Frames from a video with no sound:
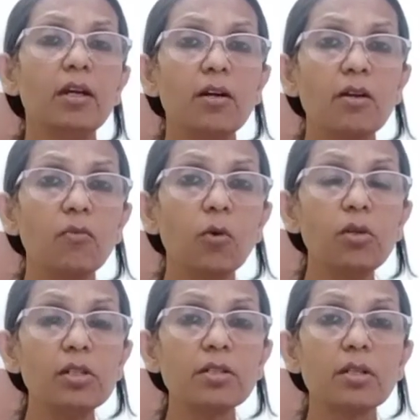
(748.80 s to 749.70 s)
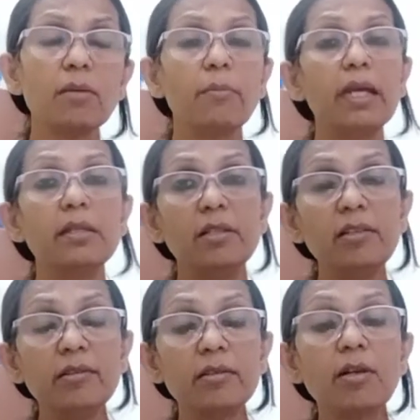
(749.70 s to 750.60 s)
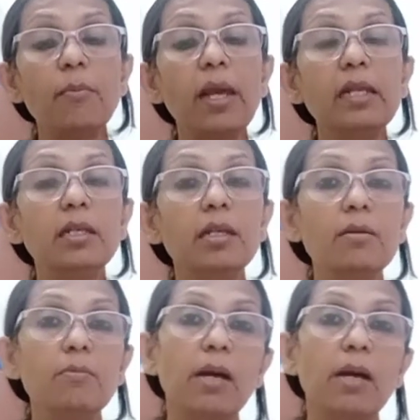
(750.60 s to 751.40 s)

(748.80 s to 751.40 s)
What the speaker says: revolt, by this rebellion,